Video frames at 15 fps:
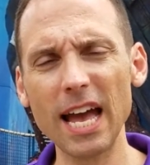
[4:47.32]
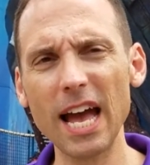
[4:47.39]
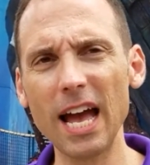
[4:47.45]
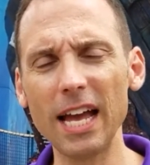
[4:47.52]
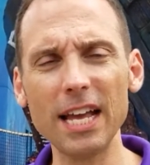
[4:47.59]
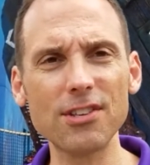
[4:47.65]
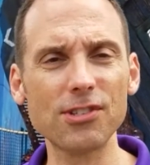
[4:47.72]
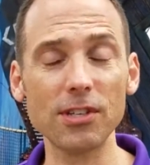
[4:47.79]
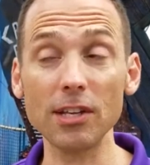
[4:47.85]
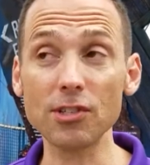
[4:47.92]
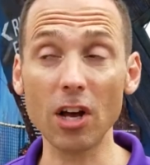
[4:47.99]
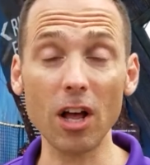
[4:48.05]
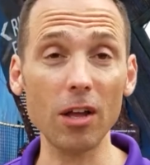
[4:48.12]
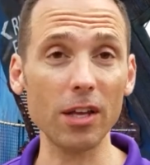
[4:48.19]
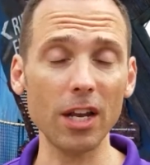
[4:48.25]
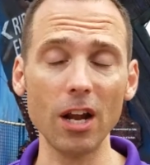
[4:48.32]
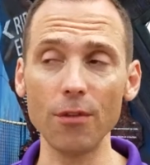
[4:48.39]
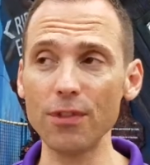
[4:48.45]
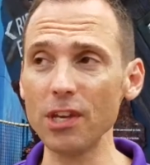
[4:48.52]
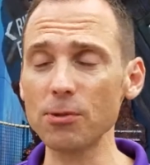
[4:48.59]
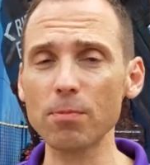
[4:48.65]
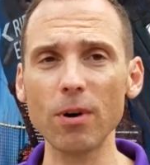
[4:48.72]
Yeah, it's all,
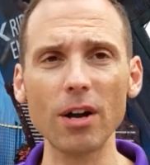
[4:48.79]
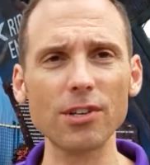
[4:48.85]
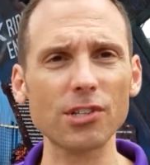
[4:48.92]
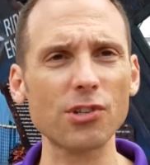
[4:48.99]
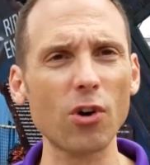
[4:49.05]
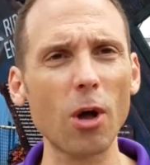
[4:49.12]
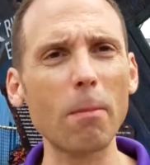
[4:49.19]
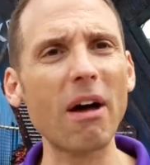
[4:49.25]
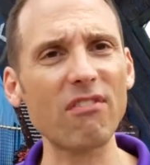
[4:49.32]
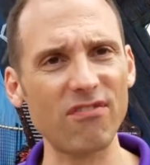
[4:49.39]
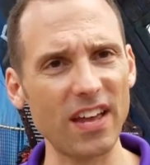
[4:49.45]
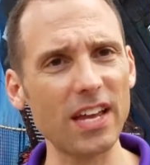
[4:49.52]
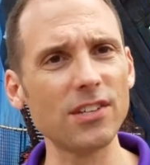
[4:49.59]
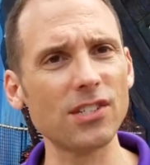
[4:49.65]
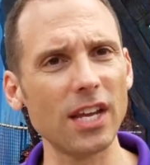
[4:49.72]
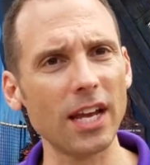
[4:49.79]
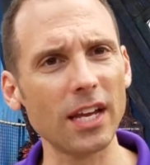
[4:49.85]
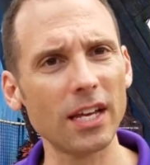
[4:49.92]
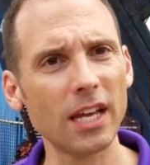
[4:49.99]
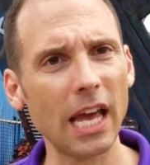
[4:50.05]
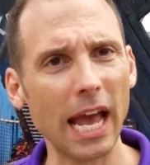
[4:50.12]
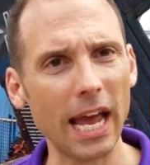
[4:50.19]
these projects are all about phasing,
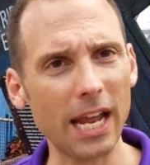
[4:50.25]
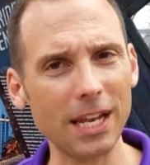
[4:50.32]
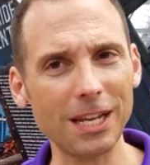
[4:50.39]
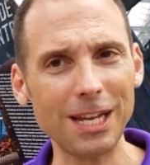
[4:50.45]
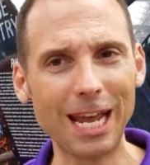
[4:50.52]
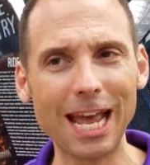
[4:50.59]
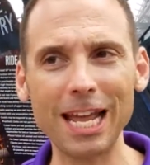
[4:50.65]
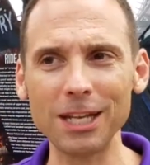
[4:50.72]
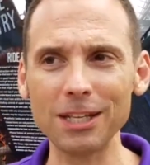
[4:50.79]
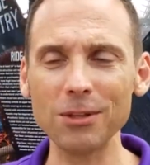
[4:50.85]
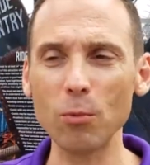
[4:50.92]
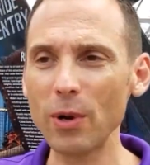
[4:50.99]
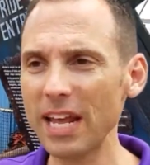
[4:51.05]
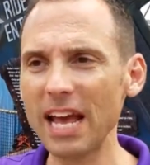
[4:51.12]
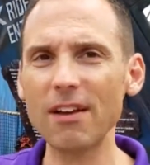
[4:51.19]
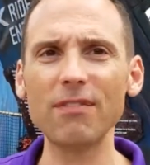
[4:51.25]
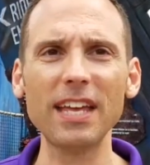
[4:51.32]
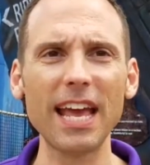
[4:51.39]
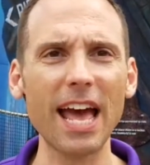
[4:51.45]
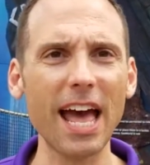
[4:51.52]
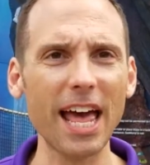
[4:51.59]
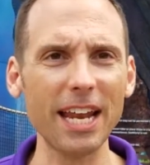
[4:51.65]
and we have the
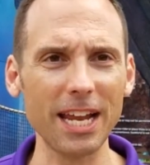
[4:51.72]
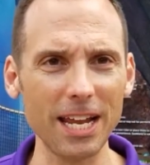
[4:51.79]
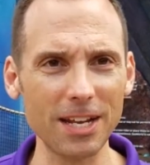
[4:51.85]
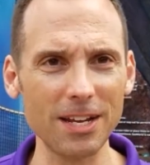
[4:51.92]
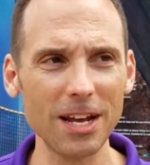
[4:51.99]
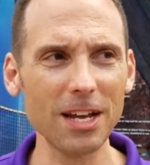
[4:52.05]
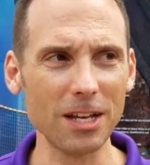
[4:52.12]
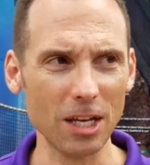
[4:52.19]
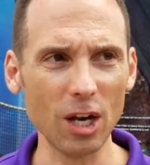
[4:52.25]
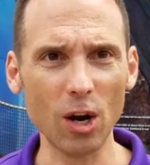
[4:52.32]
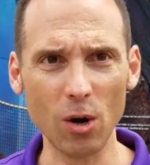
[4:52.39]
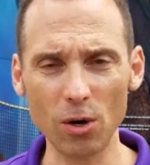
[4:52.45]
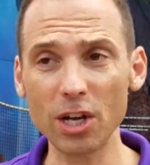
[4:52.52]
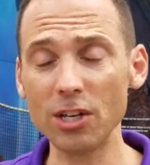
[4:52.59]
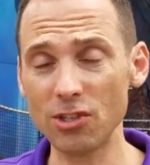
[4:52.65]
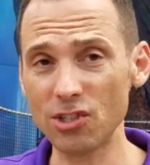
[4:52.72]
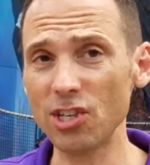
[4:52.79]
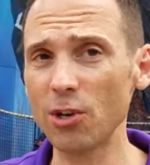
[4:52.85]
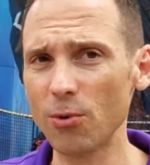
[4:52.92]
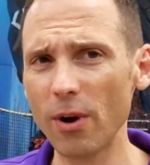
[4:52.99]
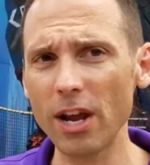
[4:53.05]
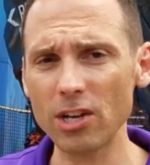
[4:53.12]
added,
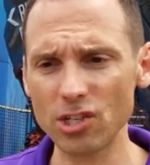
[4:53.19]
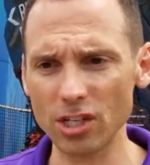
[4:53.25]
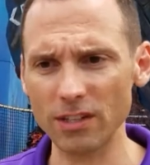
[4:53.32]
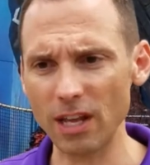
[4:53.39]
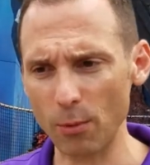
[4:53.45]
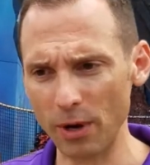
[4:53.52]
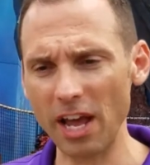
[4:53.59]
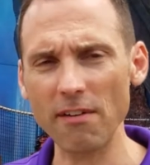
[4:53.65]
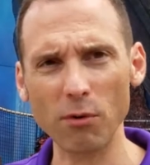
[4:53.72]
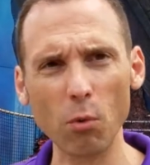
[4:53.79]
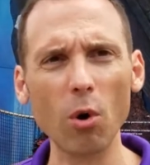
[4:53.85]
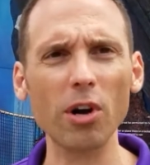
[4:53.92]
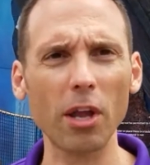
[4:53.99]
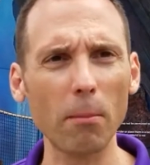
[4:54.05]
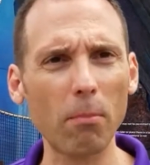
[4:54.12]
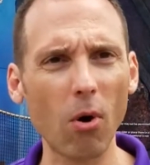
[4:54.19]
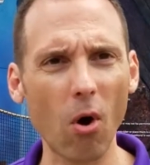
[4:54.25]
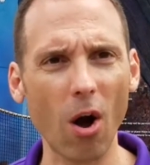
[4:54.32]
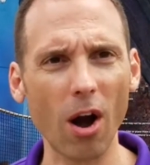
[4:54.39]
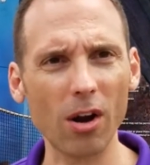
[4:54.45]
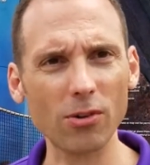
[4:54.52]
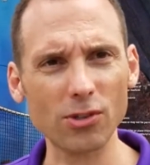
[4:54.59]
consideration that we have a working
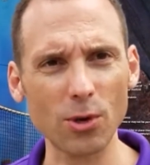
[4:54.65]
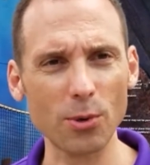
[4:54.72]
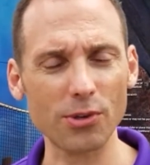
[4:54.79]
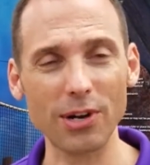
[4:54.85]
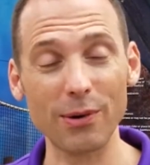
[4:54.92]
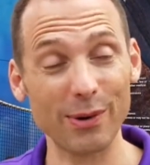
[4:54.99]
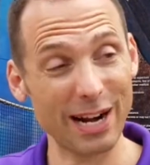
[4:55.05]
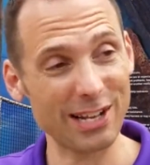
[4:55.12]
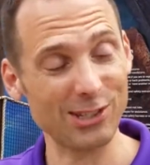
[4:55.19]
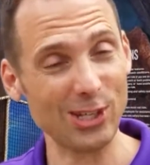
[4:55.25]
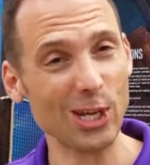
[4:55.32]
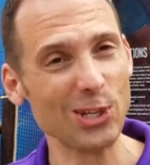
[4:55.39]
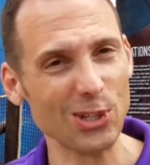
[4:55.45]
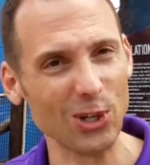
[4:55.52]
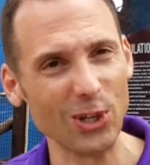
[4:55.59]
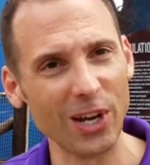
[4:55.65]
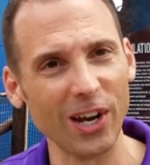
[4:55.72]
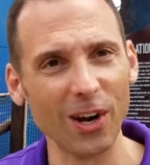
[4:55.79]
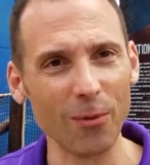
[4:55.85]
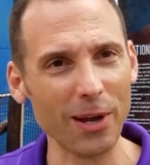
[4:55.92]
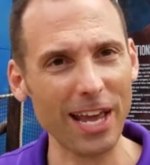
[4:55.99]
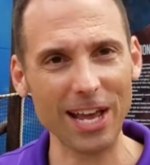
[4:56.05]
park. So we're not seasonal
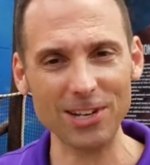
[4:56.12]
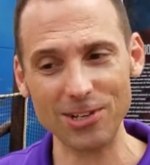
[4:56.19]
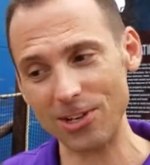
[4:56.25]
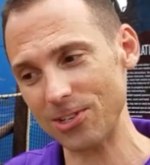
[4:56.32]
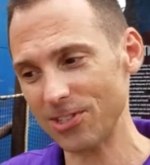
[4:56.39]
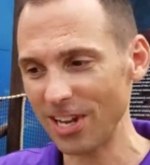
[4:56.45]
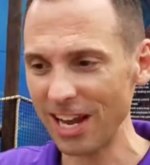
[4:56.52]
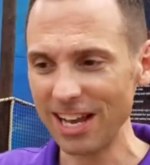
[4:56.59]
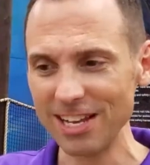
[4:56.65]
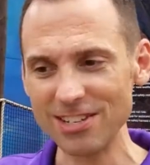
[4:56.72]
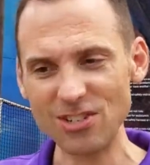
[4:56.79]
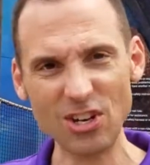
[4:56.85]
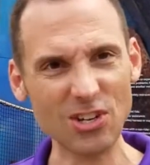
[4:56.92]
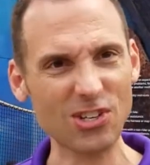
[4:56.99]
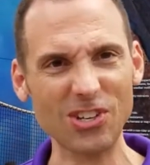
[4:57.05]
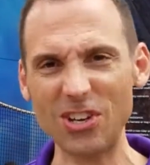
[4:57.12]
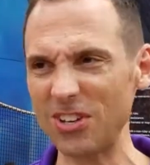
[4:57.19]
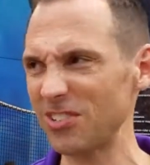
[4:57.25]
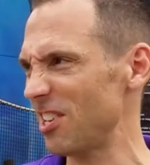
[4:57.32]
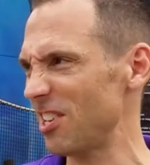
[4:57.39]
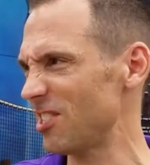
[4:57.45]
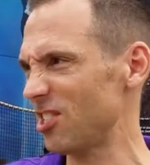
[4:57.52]
here. We can't just just
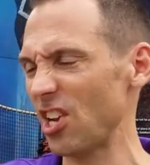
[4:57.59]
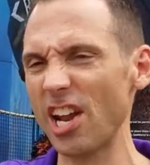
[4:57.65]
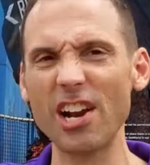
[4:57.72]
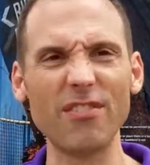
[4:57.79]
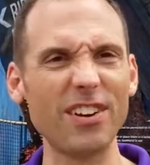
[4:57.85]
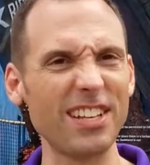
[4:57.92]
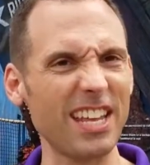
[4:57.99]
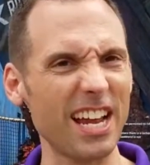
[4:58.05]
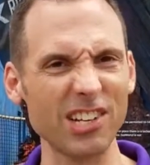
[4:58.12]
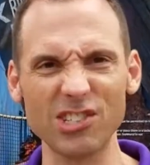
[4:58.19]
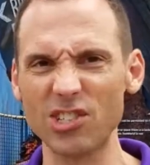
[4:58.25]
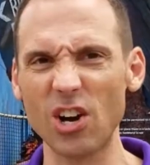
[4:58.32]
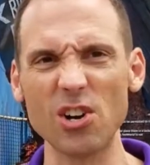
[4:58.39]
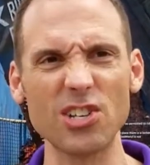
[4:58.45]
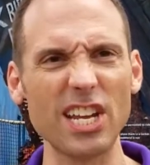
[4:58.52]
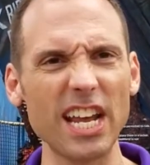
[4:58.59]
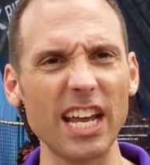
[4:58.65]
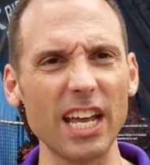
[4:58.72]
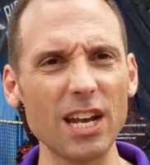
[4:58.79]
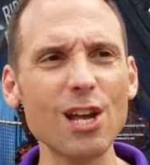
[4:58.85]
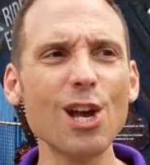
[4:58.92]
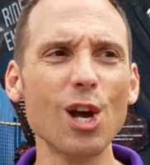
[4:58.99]
shut everything and start
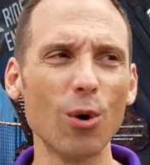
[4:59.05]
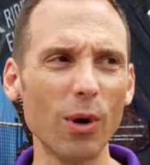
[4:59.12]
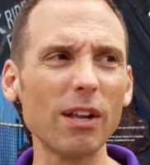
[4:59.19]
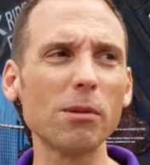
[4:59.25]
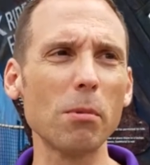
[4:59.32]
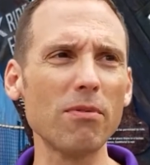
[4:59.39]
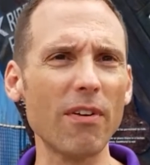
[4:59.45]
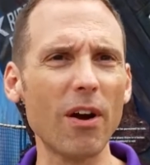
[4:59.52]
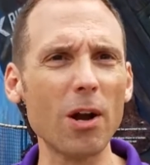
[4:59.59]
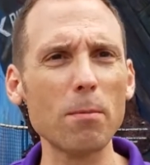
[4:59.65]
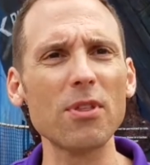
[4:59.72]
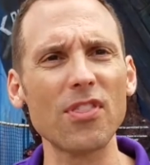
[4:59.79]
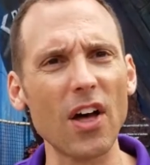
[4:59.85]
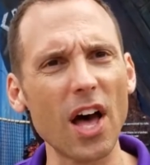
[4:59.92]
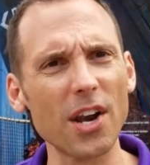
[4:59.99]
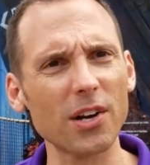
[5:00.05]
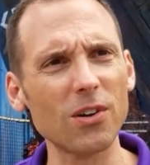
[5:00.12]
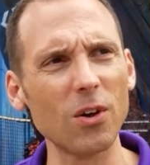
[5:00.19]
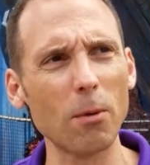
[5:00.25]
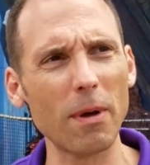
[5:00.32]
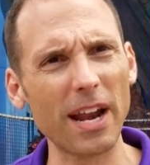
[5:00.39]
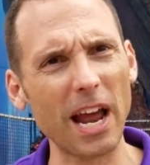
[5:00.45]
digging. We have to be very
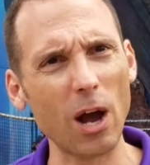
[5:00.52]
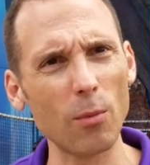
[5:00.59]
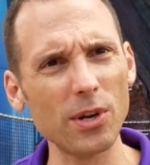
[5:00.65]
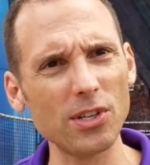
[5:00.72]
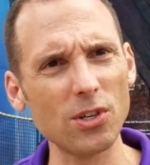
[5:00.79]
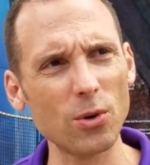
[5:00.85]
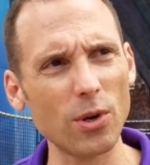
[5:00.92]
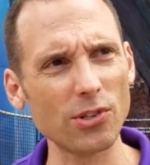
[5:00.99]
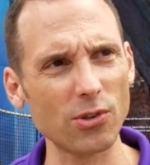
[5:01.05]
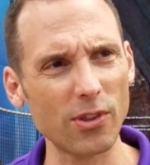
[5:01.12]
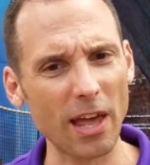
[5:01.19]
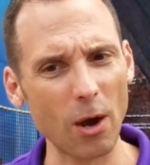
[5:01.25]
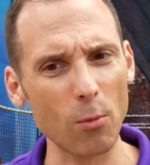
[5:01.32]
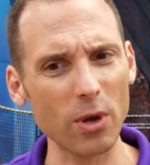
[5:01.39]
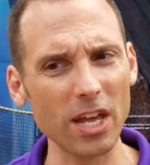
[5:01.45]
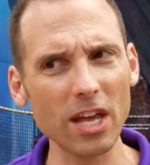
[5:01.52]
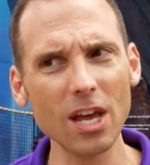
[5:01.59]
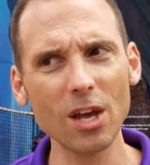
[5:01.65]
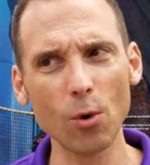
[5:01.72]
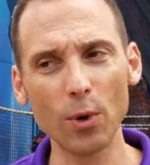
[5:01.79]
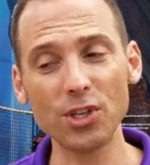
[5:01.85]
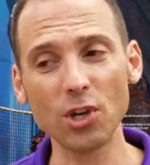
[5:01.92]
methodical about how we do it so that we
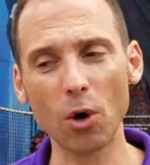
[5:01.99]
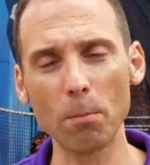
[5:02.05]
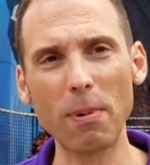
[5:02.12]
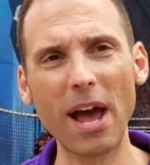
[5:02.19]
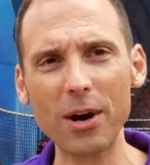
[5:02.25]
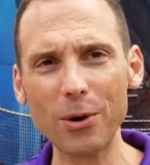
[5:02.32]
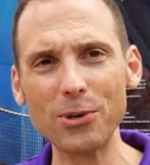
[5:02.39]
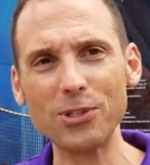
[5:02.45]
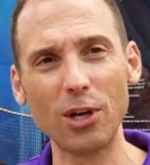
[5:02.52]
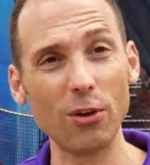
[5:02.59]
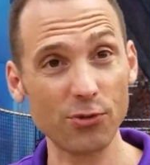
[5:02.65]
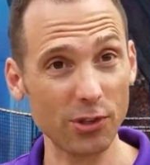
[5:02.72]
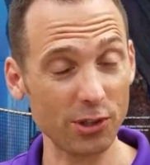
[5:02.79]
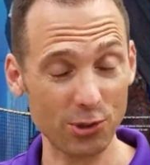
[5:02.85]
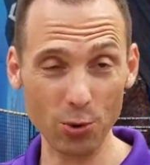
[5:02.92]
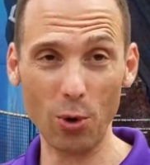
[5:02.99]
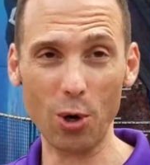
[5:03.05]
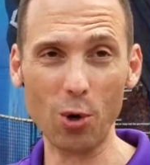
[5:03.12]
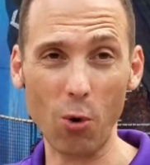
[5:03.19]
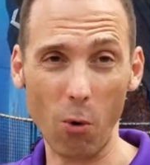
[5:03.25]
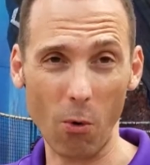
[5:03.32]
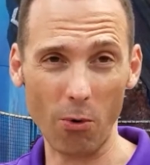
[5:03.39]
don't back ourselves into a
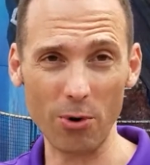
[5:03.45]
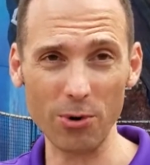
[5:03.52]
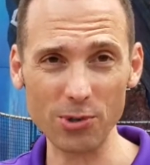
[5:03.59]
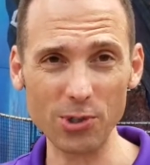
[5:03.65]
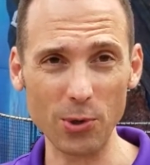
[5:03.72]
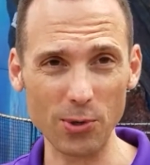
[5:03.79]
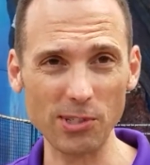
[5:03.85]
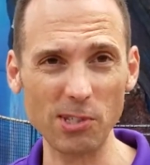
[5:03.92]
corner, so to